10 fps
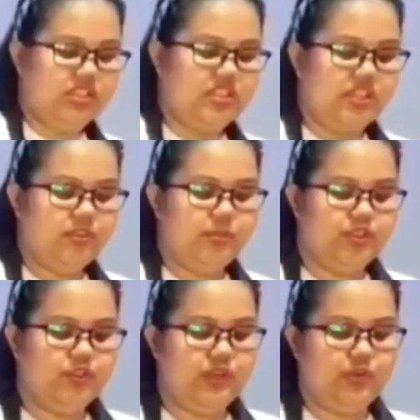The second
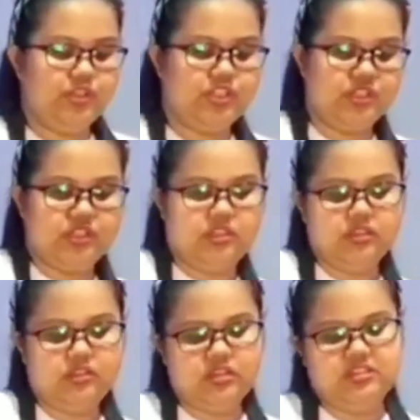batch of our
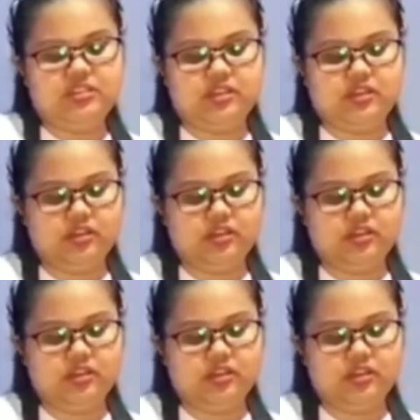chicken has